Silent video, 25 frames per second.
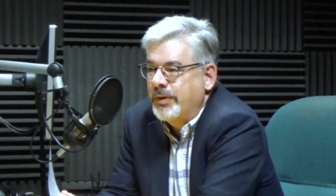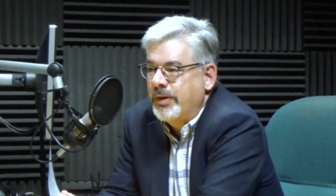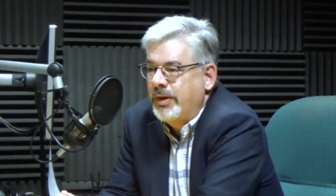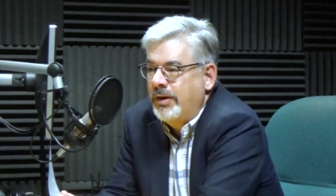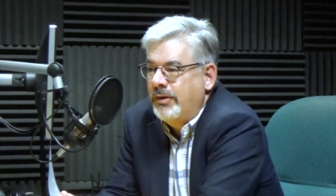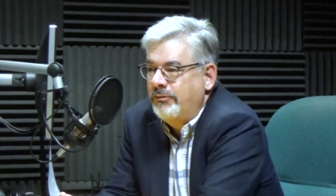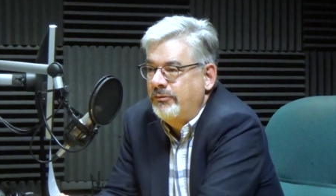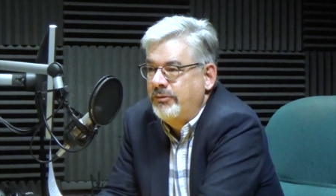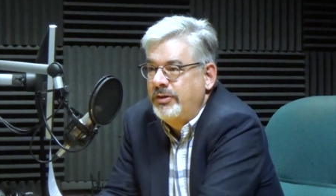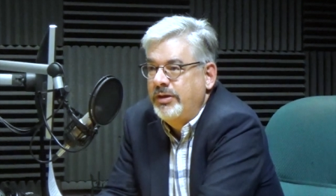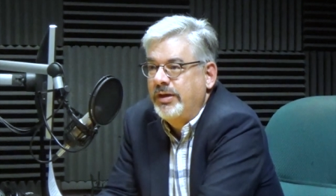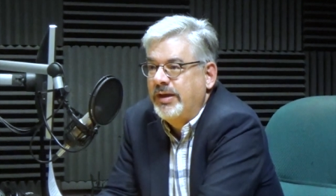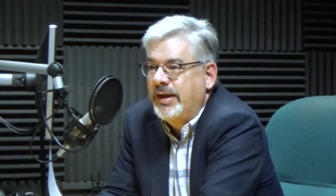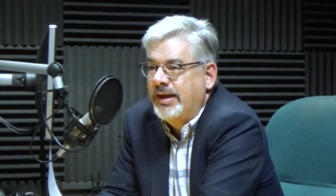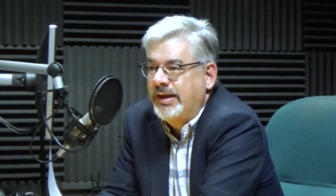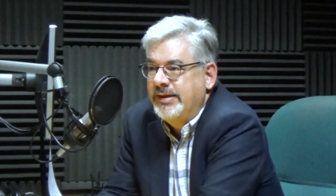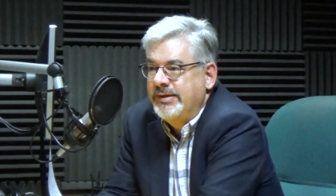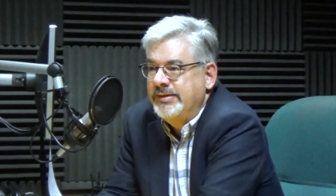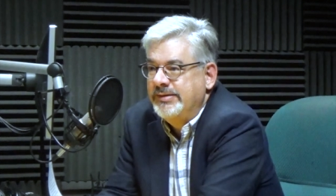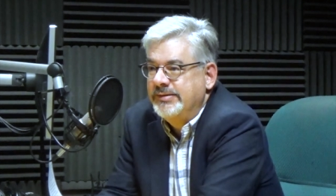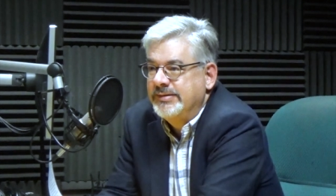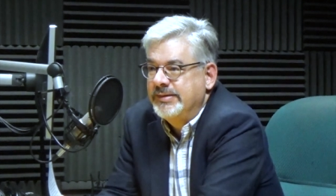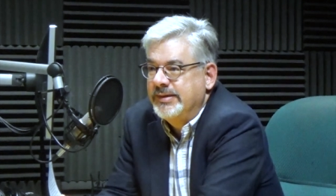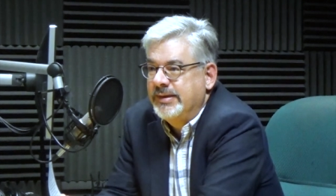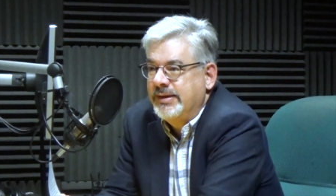uh,
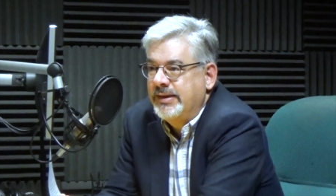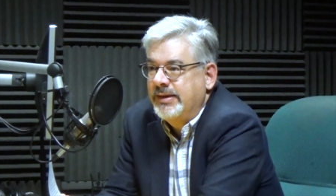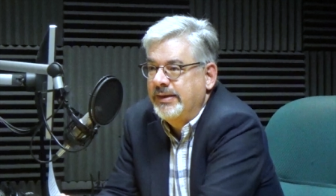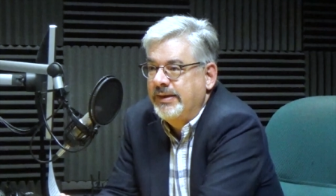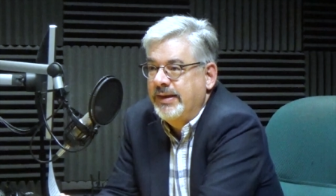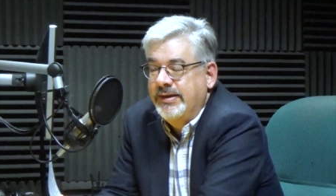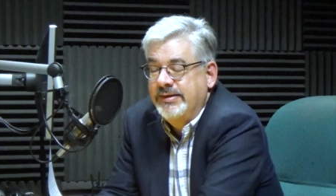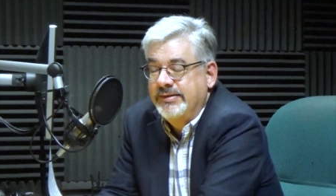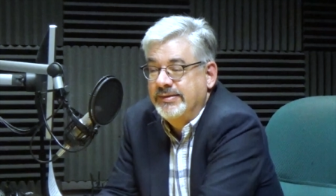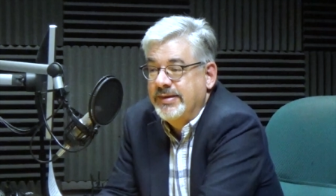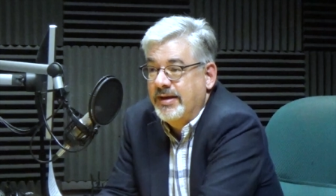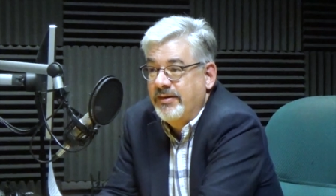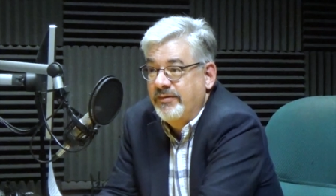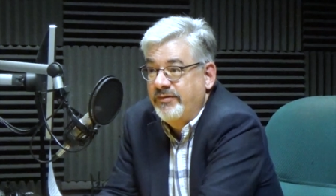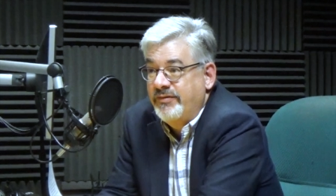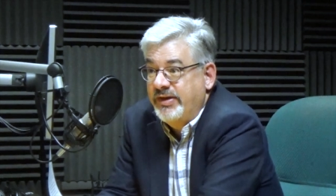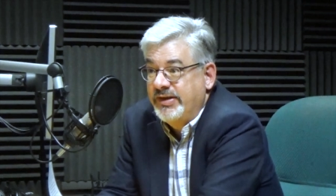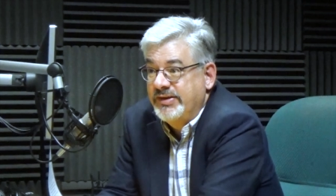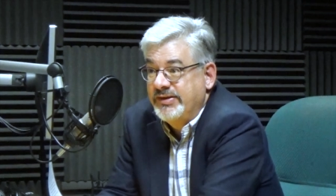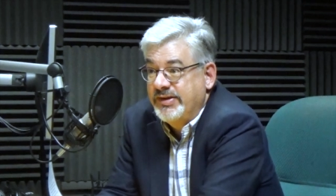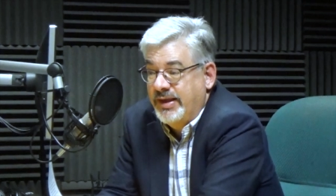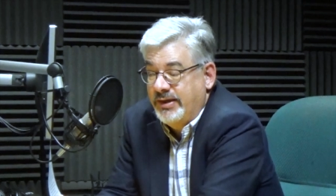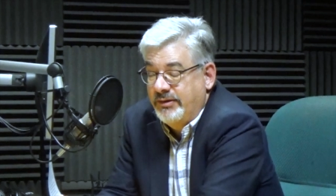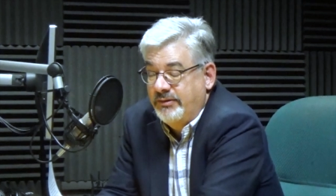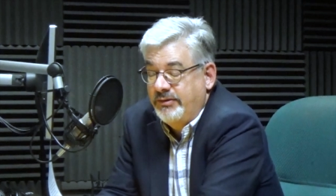realize uh, that he's got to
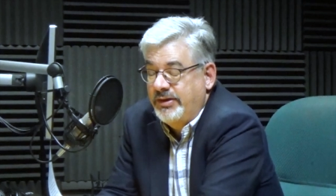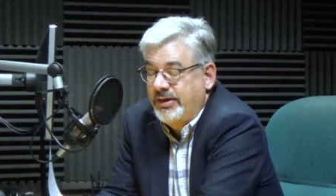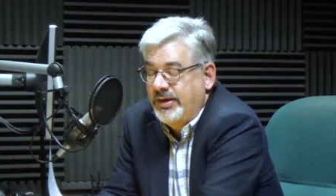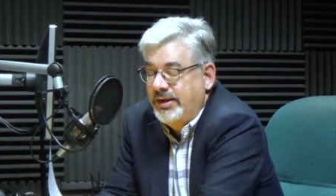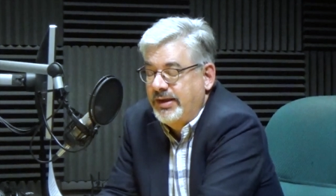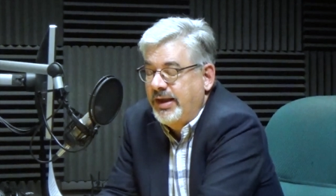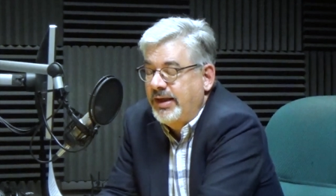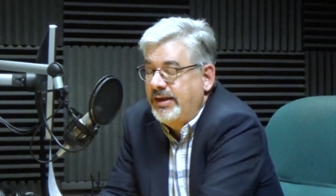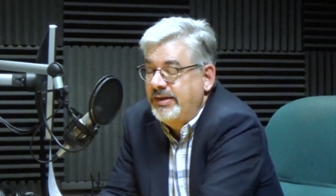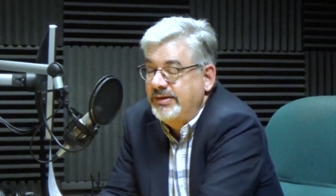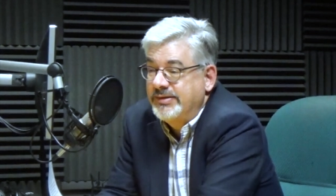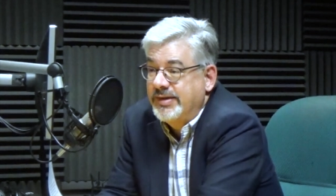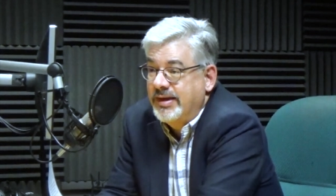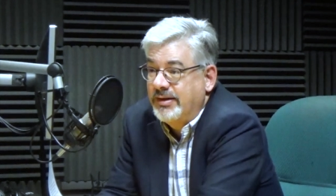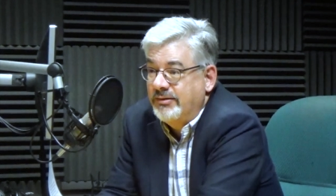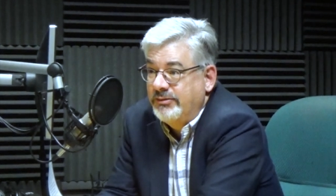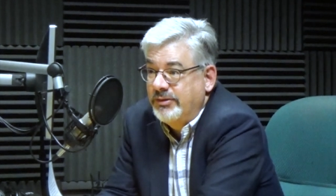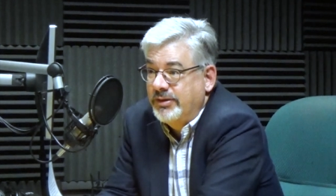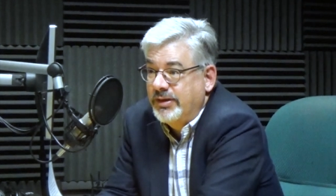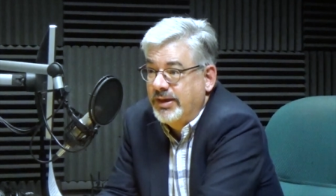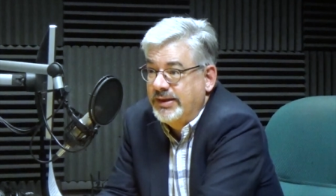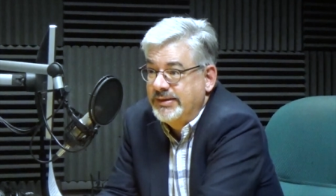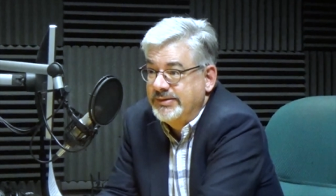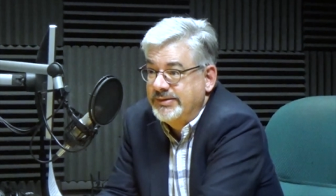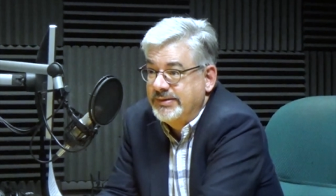fix and and he's got to
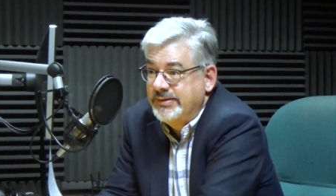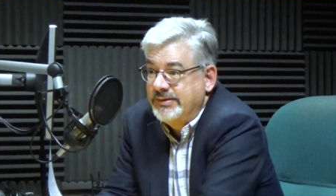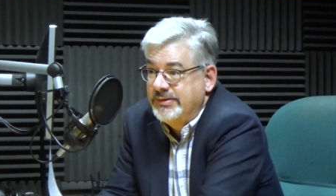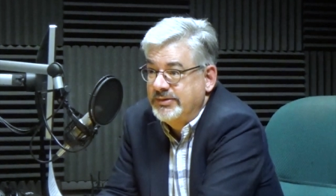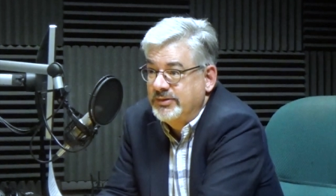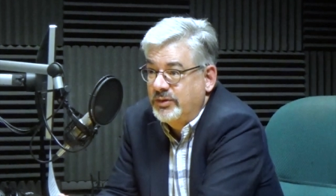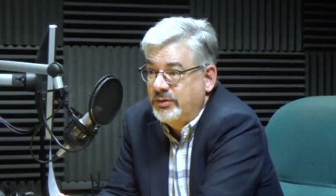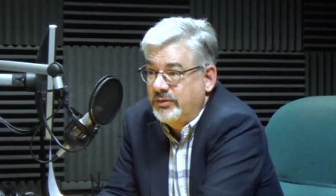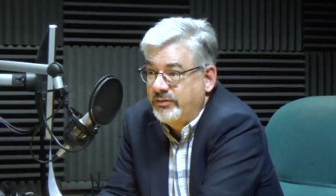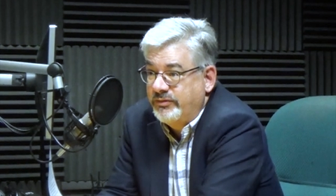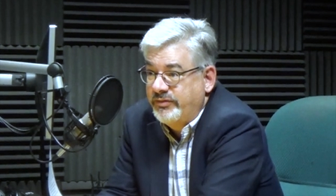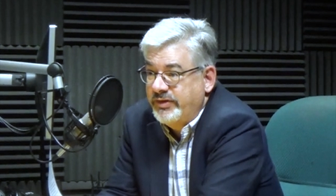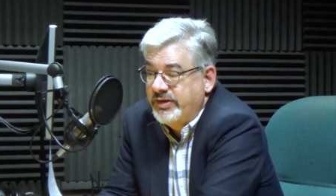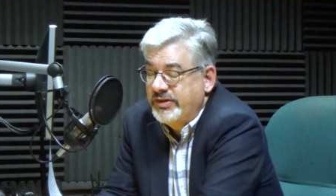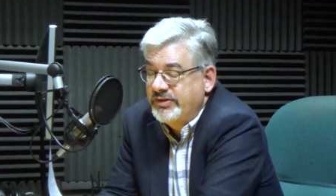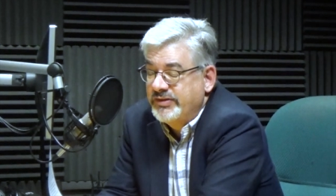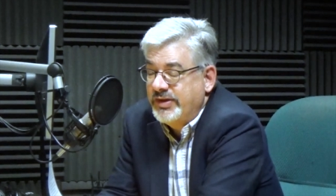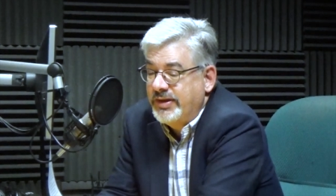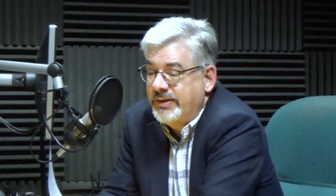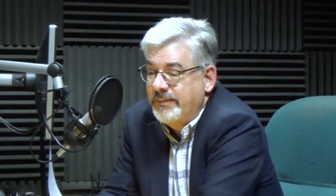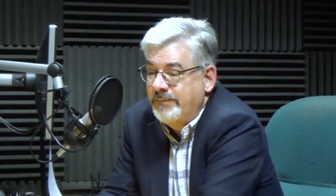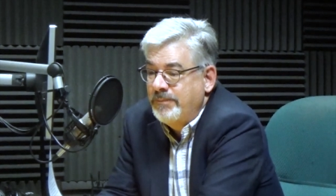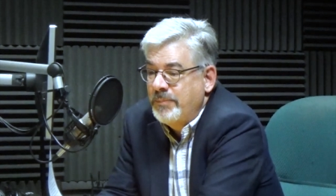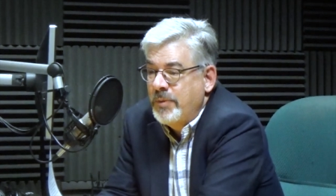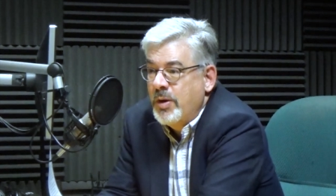realize that he's going to fix
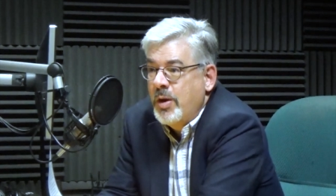it,